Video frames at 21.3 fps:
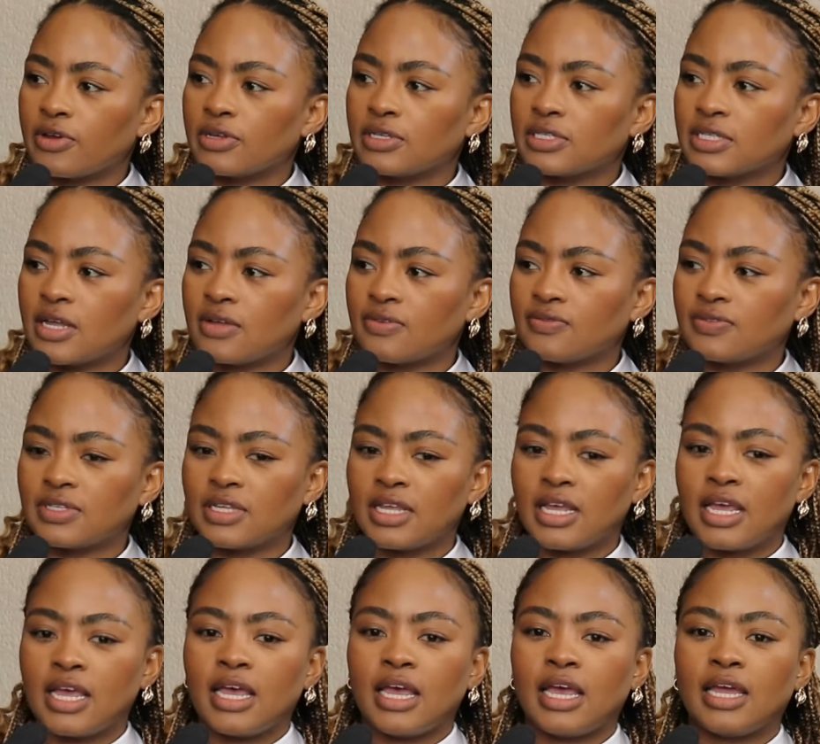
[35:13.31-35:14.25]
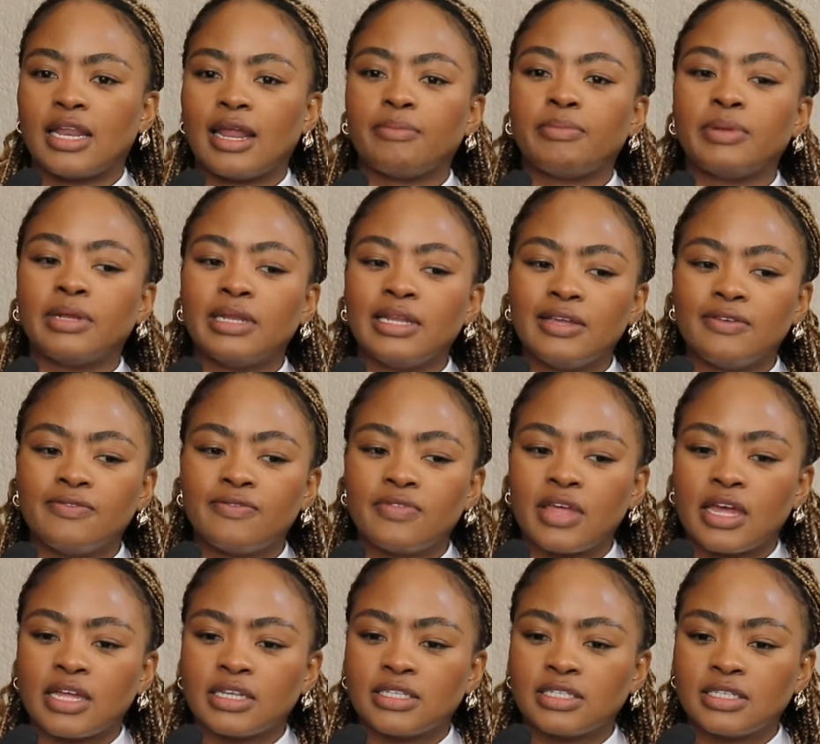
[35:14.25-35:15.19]
ourselves. Yeah. And I believe
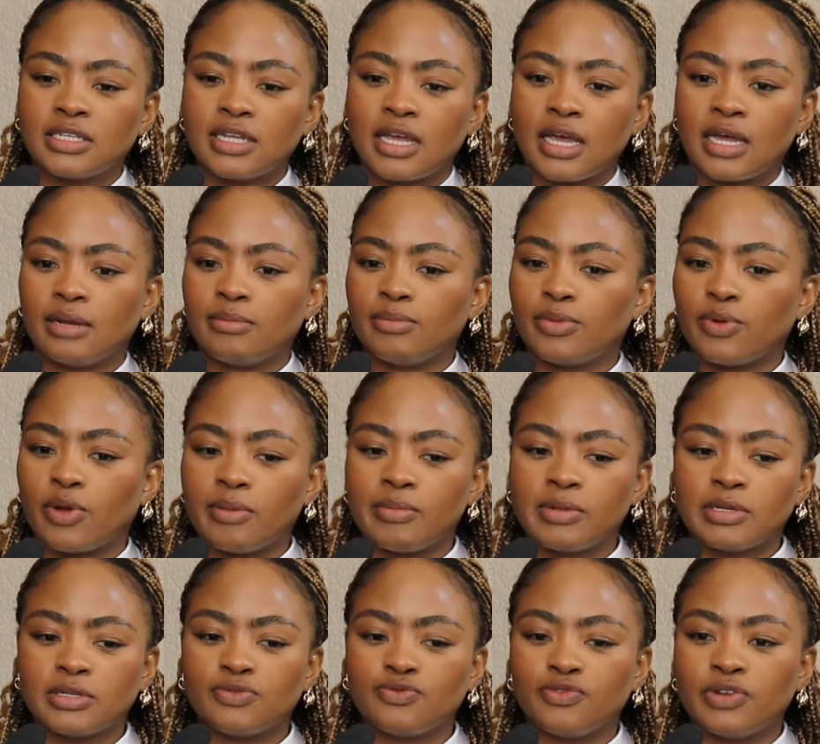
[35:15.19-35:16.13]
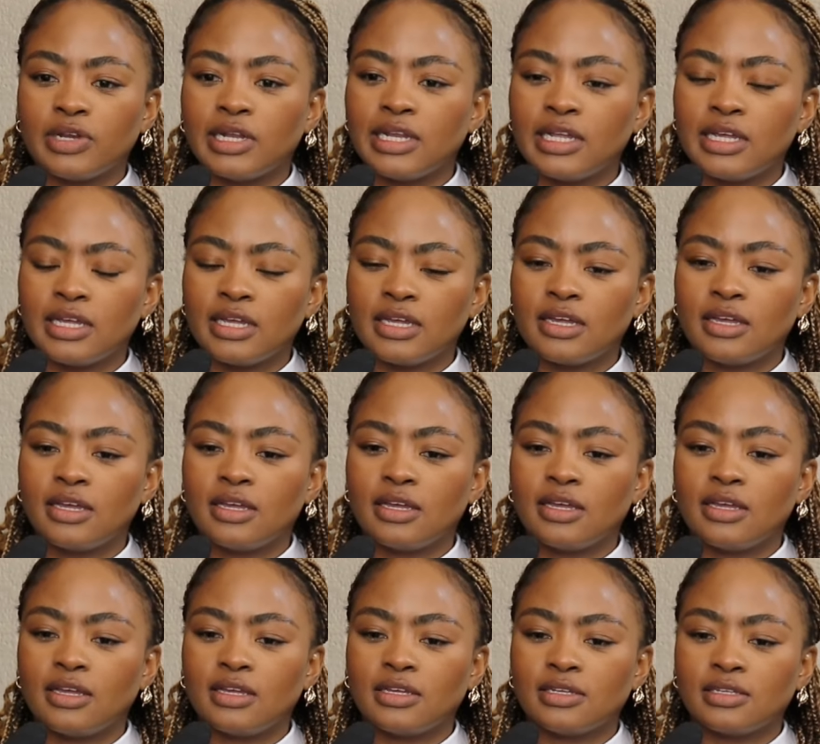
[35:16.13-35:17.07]
that unemployment really
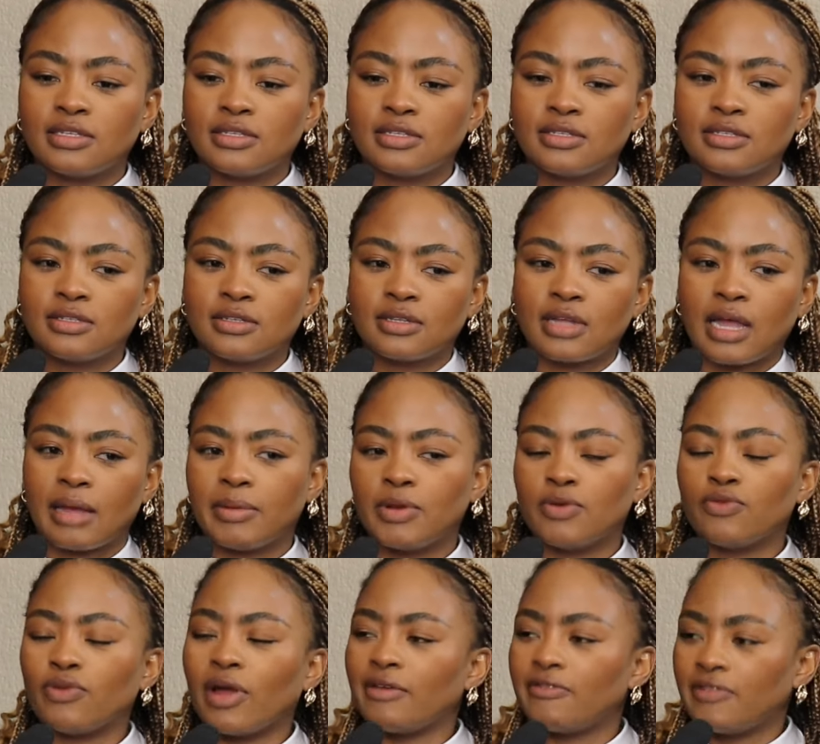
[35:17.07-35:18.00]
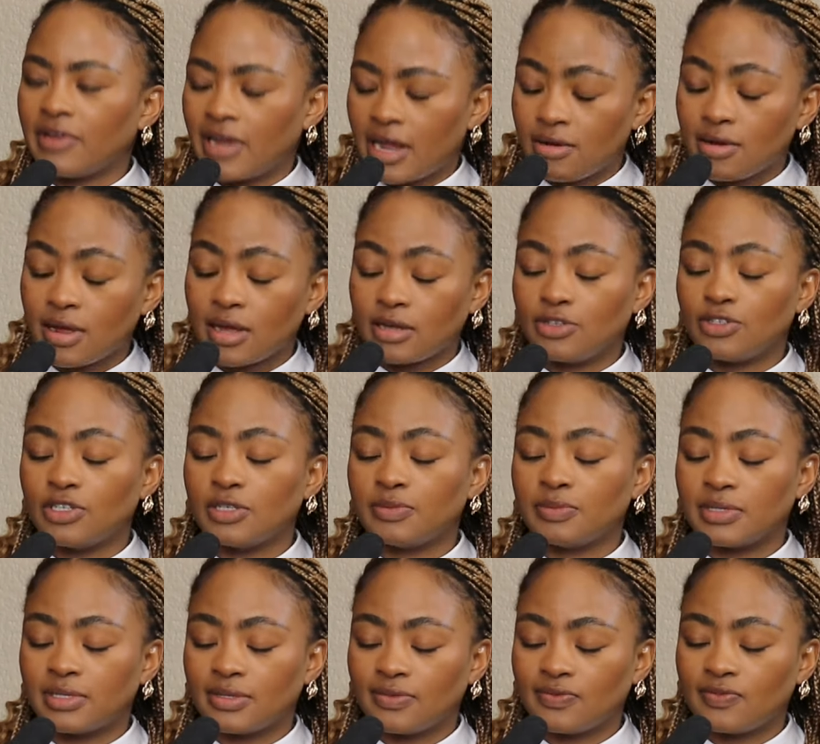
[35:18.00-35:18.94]
is, I mean, rife in our country
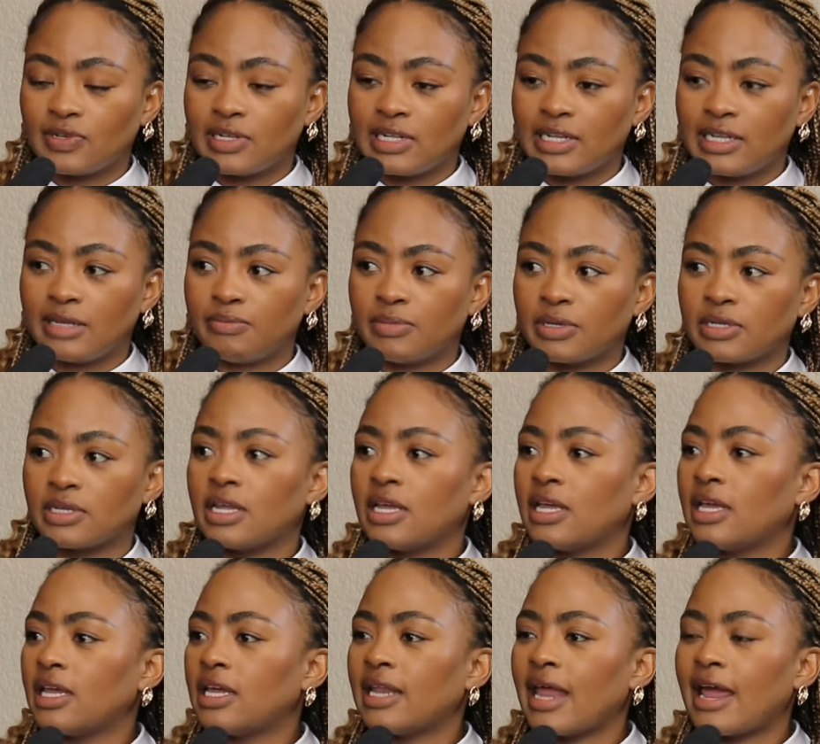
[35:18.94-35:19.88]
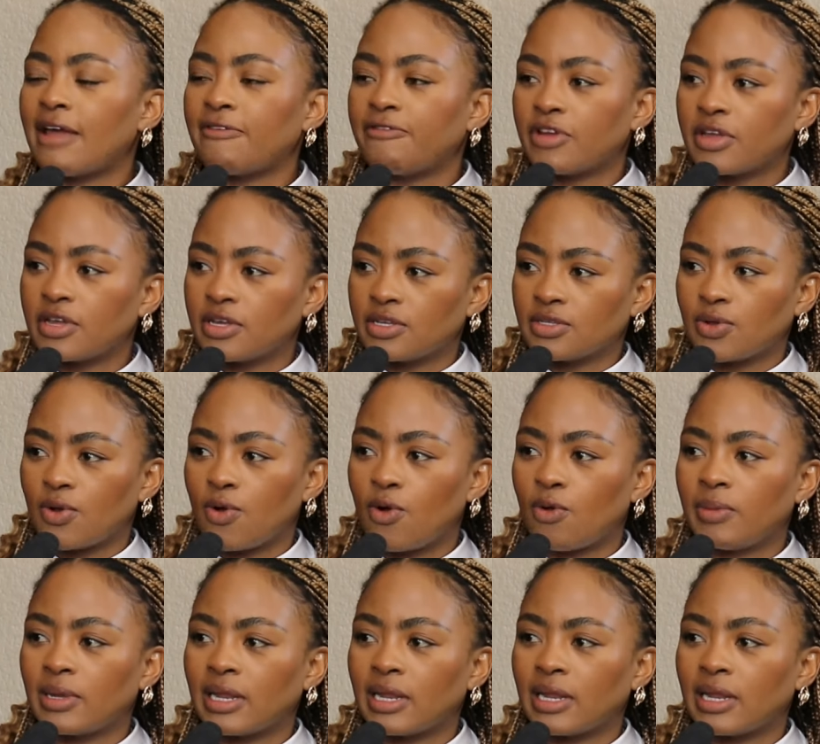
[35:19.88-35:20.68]
specifically, but in Africa as a whole.